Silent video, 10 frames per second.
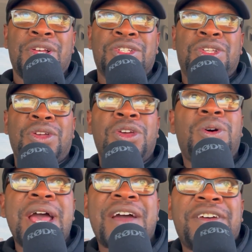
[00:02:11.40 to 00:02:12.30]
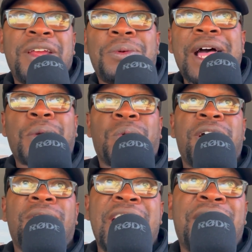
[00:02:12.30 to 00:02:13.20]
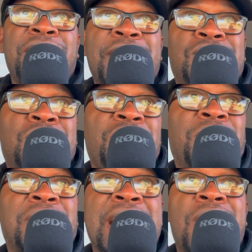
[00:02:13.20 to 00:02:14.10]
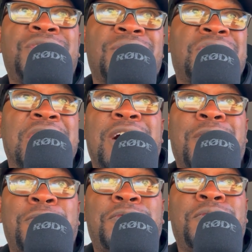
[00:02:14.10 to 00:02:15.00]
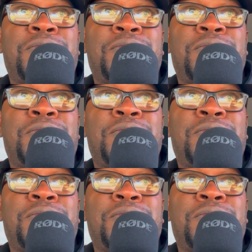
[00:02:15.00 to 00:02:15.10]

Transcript: So you don't have any like real evidence. So you allowed yourself